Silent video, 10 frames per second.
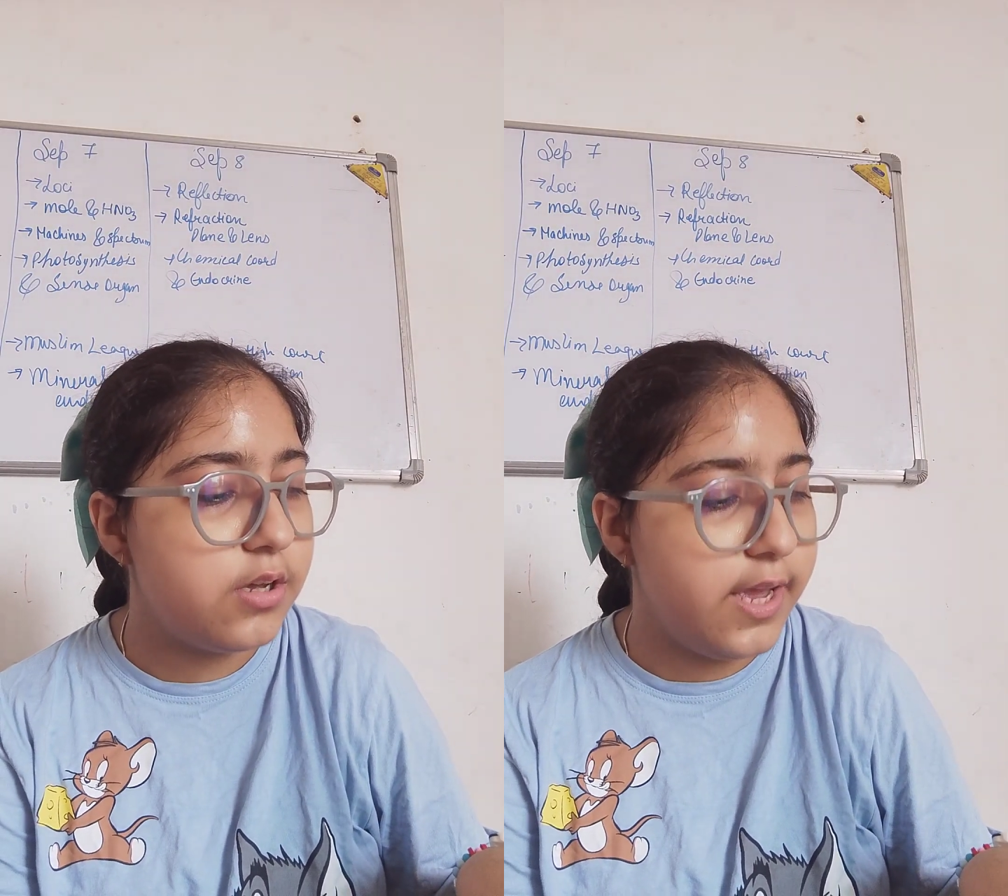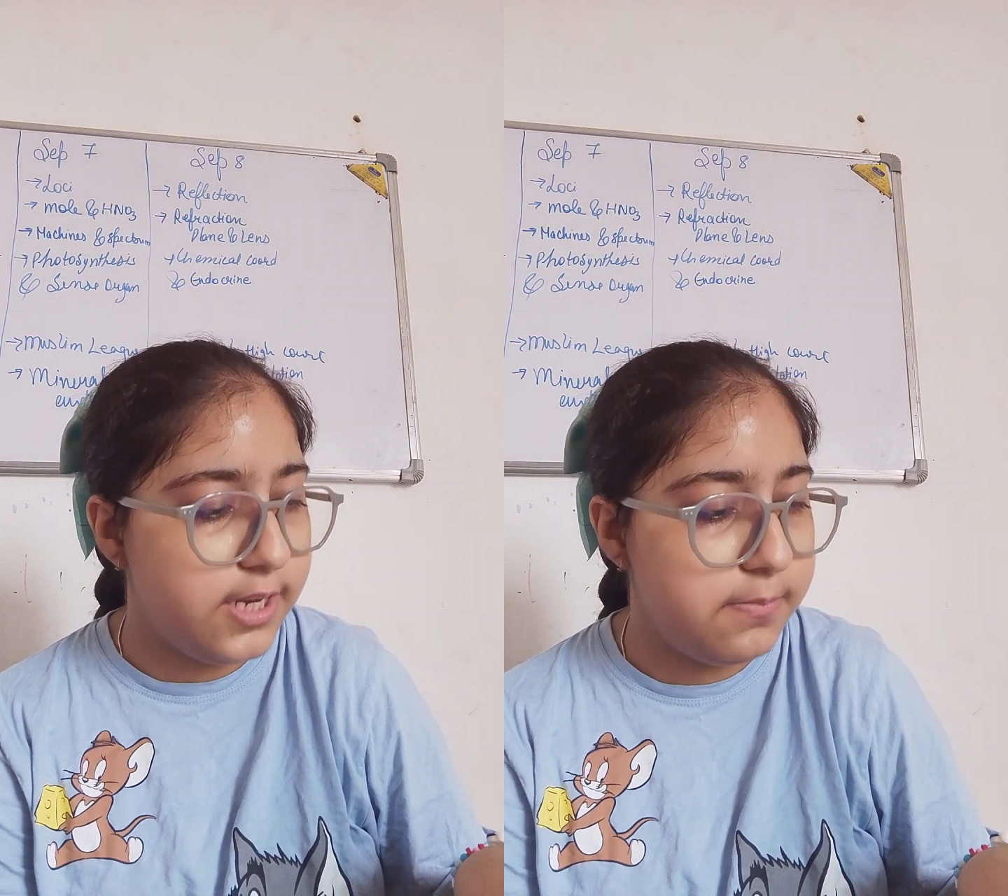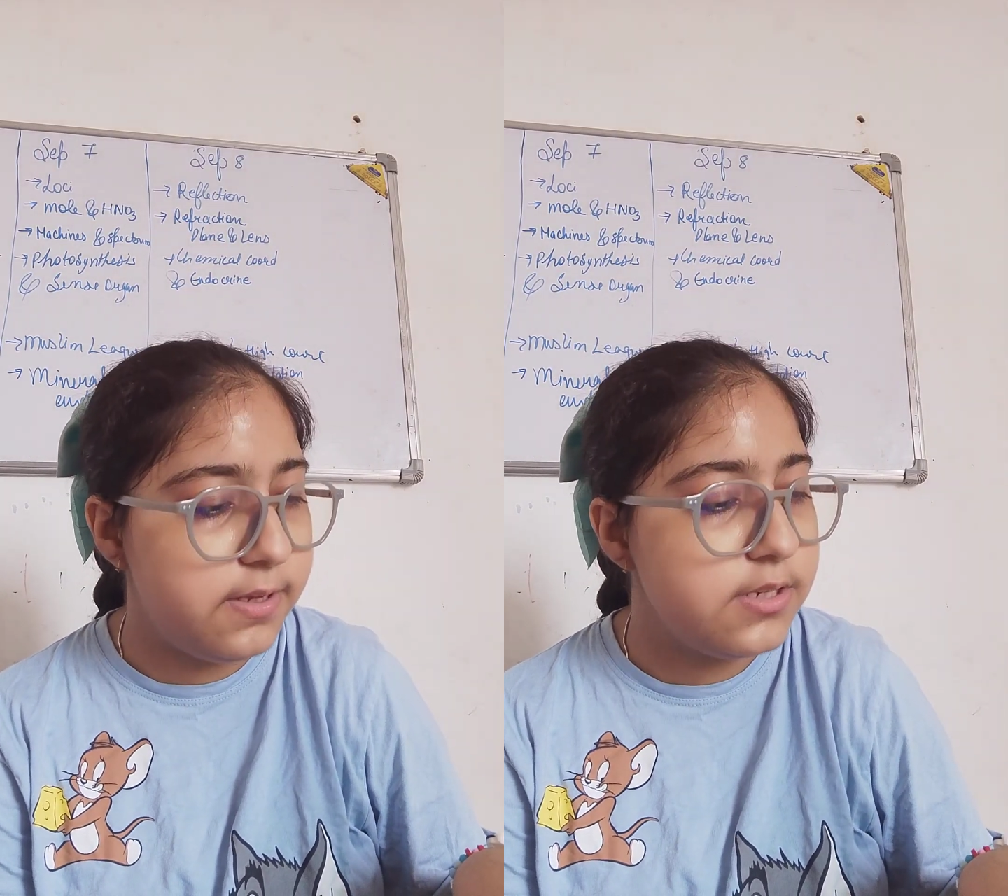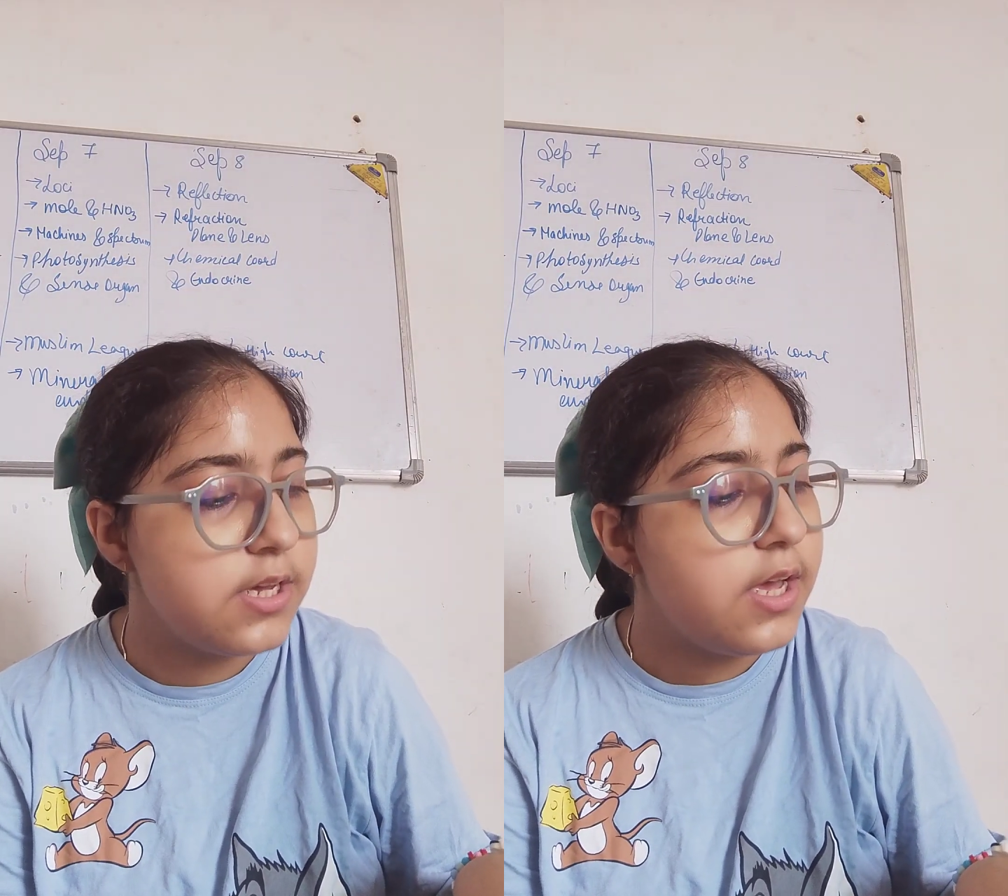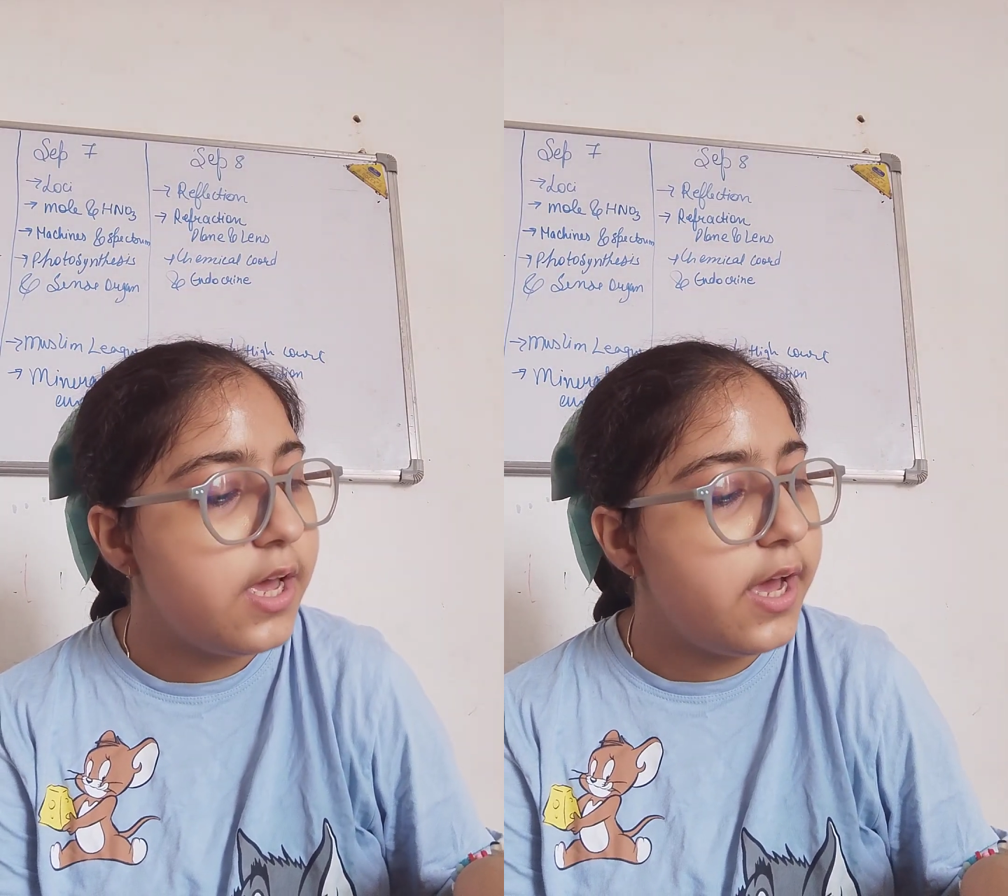
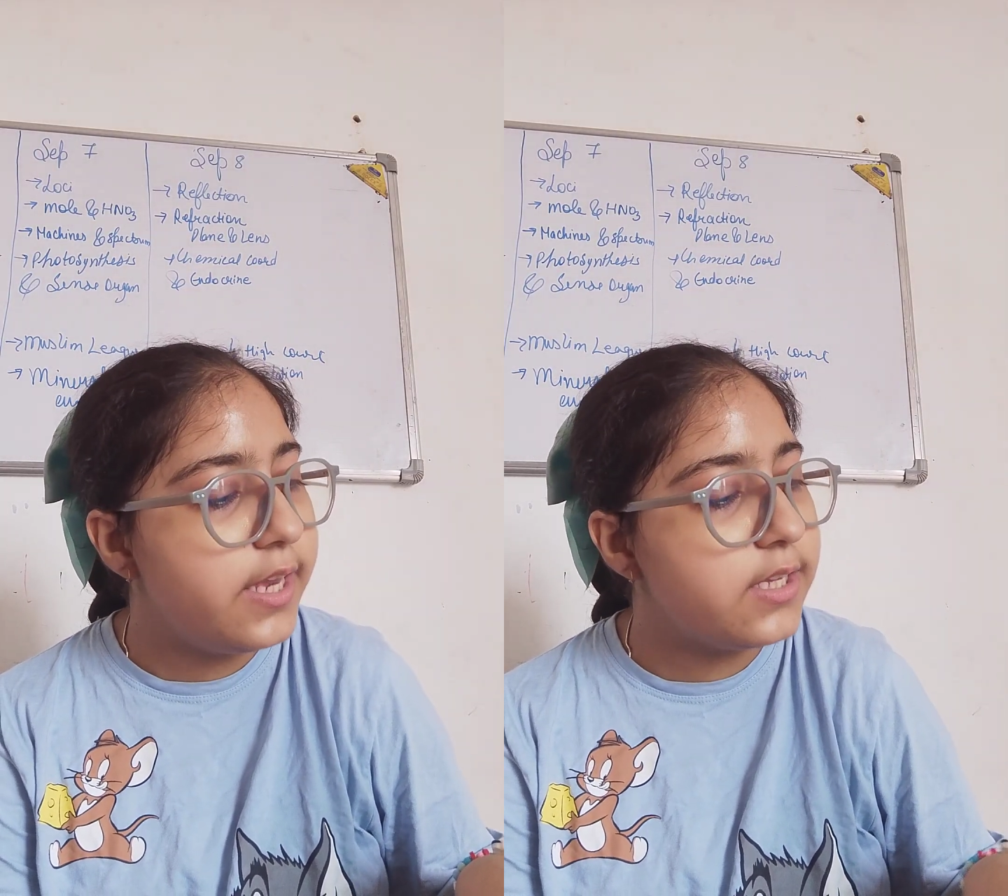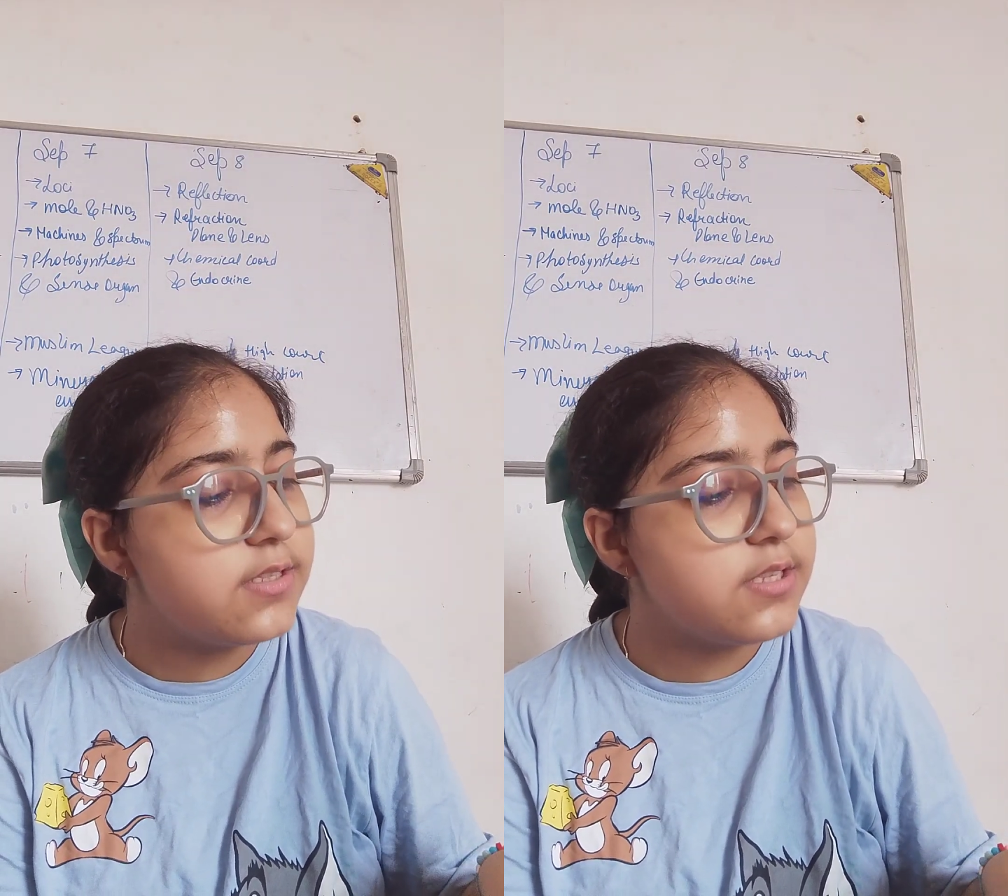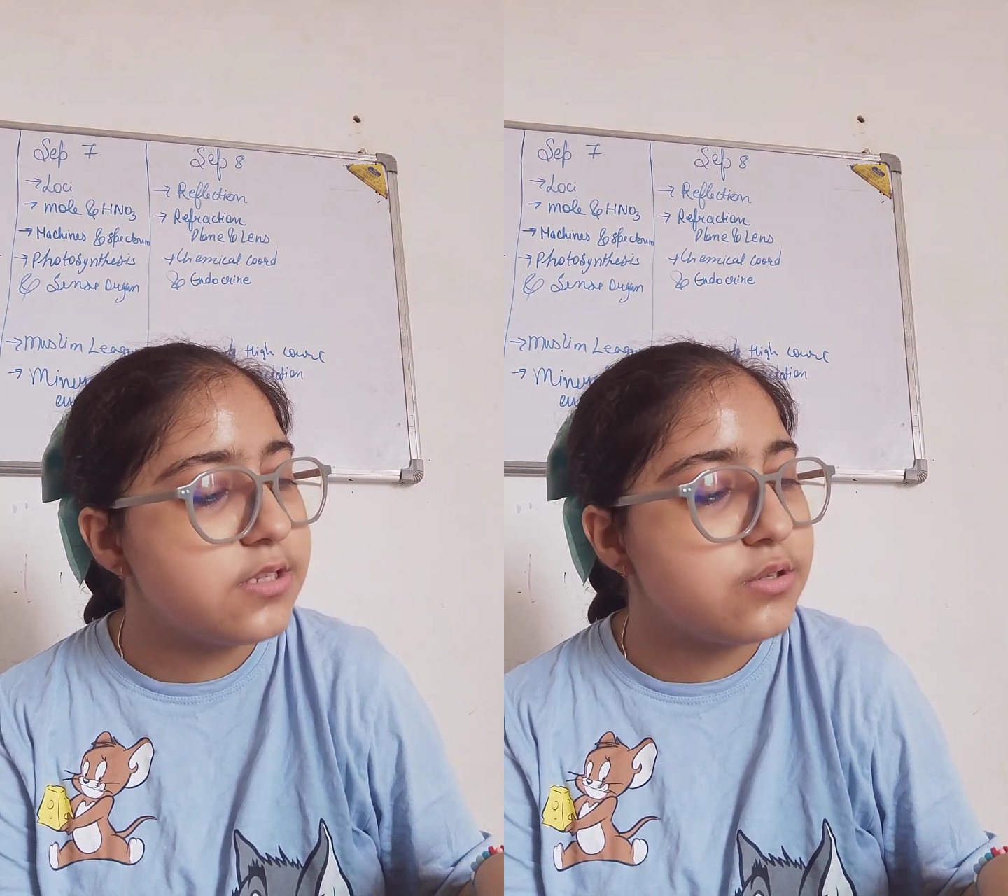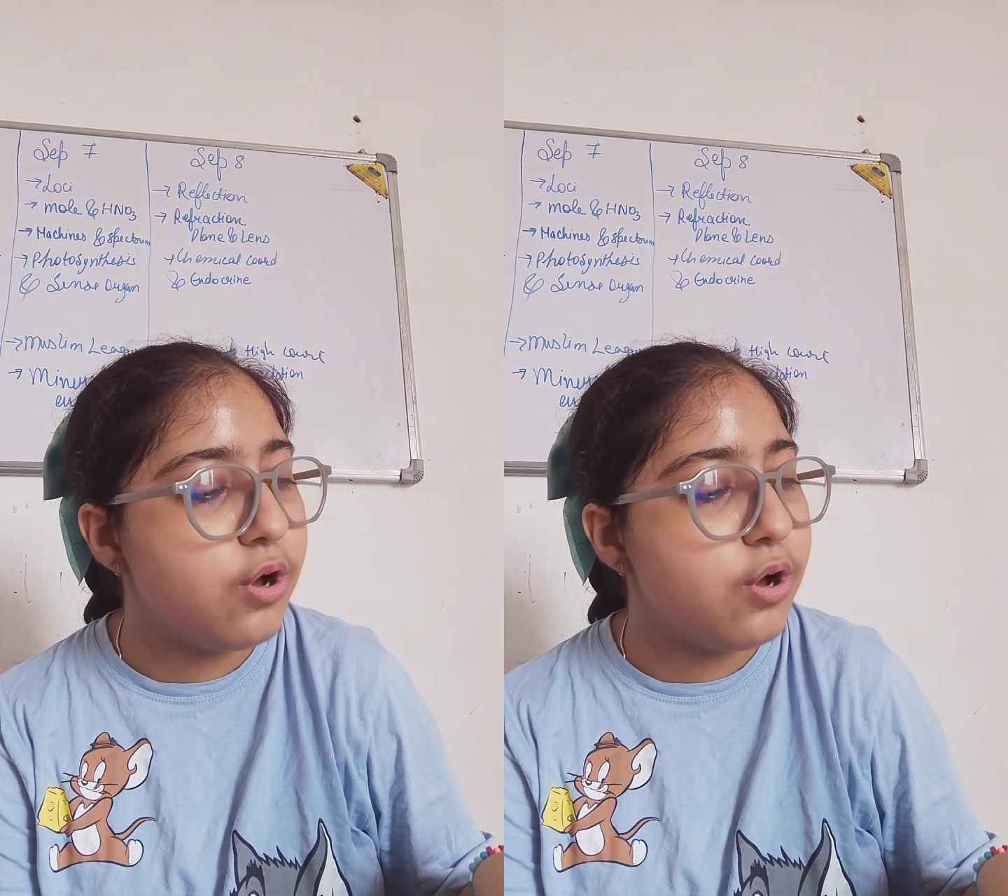element and consists